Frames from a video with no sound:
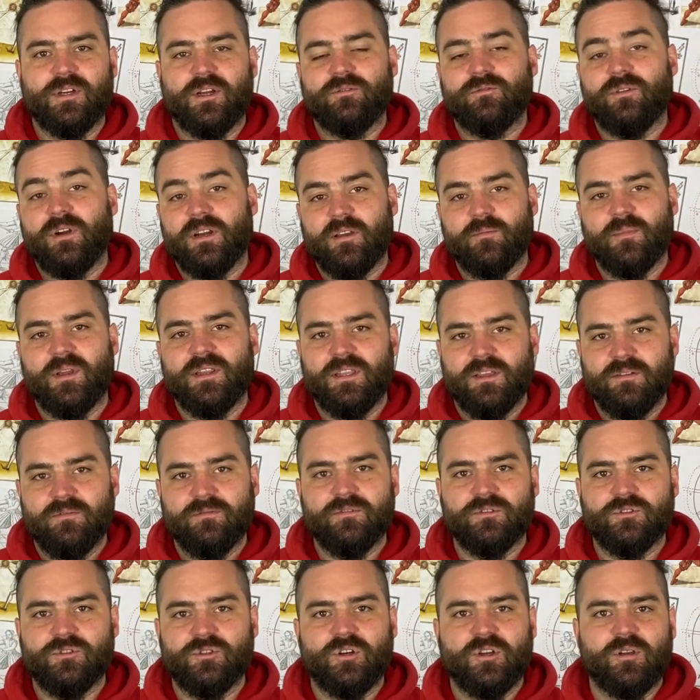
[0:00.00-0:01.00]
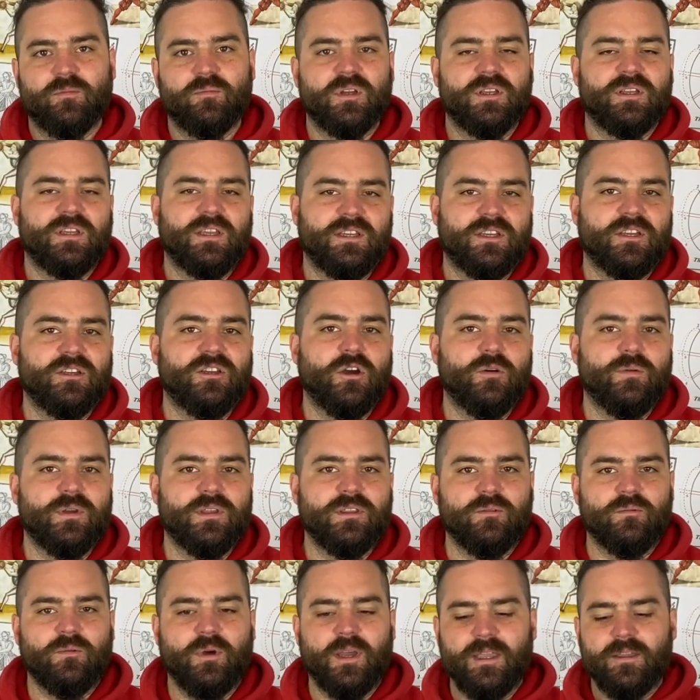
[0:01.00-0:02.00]
I'd recommend the infantry, but it could go
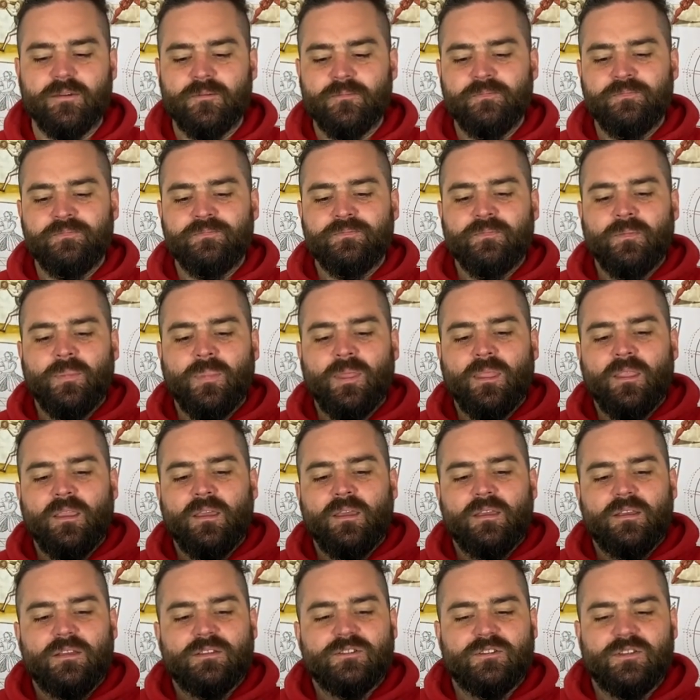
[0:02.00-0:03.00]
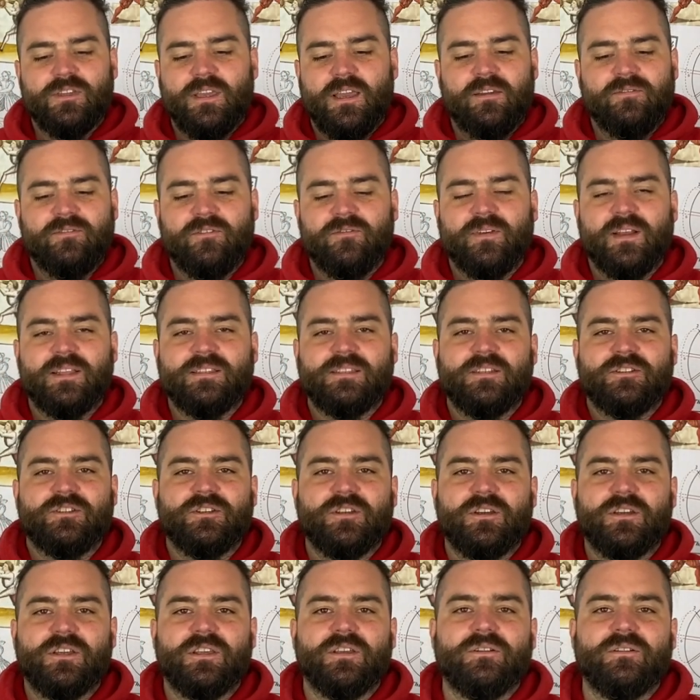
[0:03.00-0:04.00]
either way. So yeah, if you fancy a
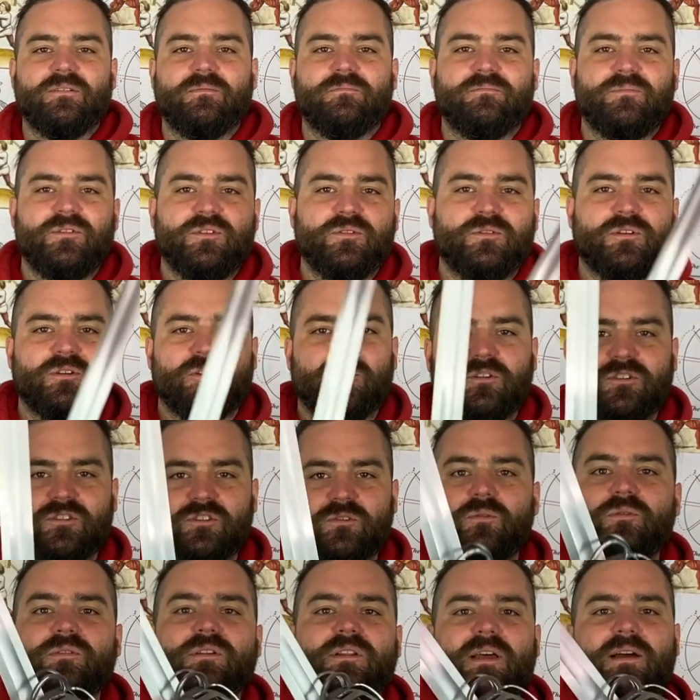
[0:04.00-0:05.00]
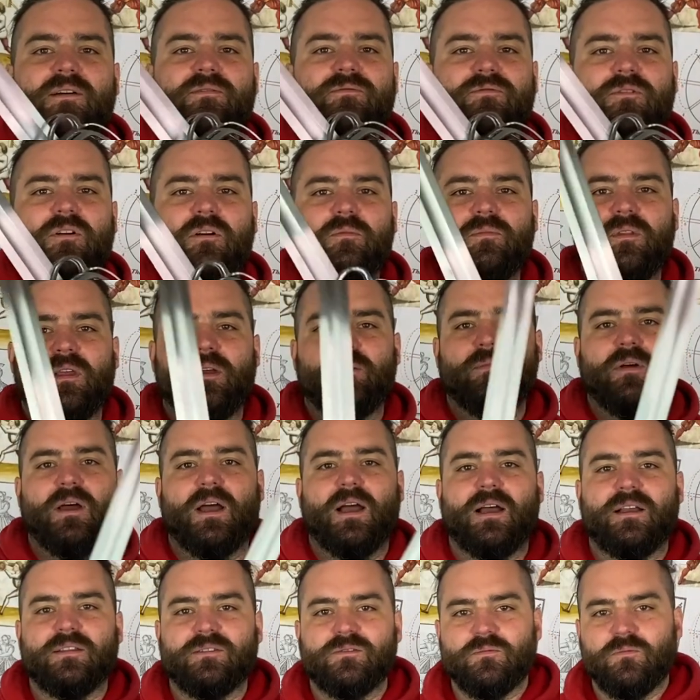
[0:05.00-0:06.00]
terkeel, you could also order that from them
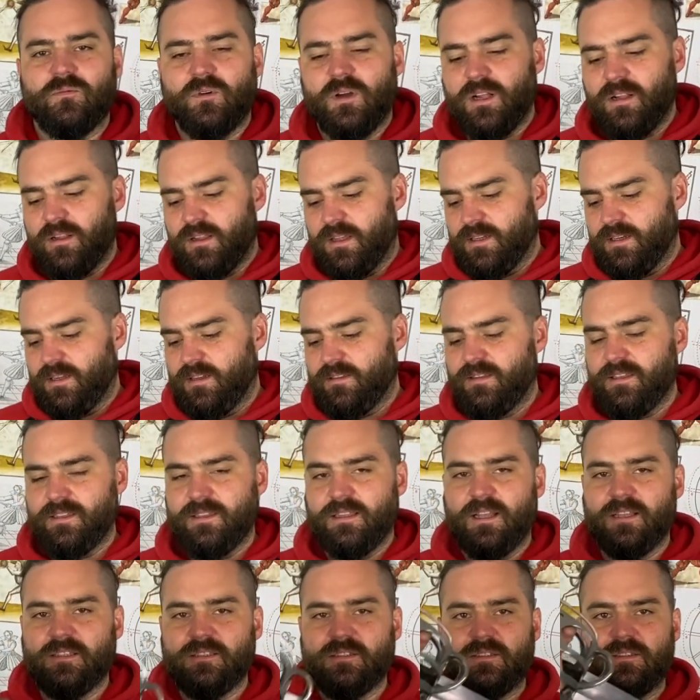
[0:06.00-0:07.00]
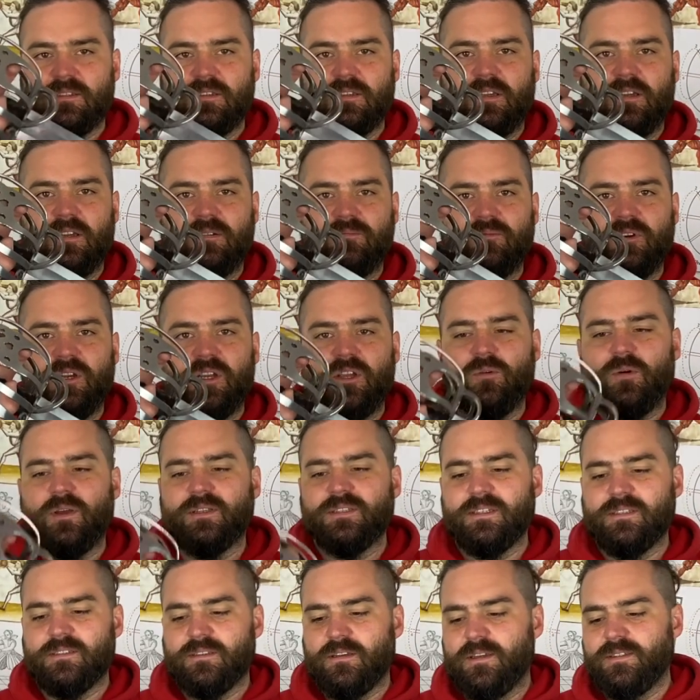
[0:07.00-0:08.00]
as well. And I think that's really
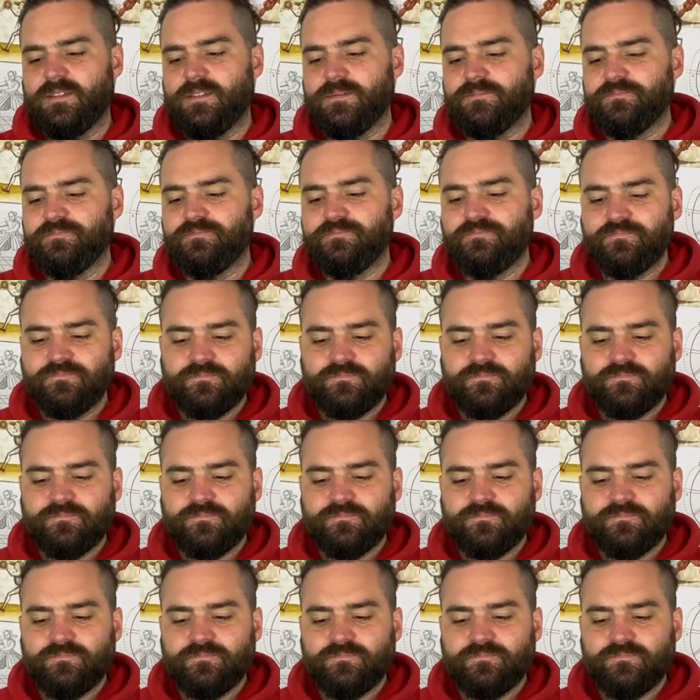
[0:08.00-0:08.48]
quite exciting.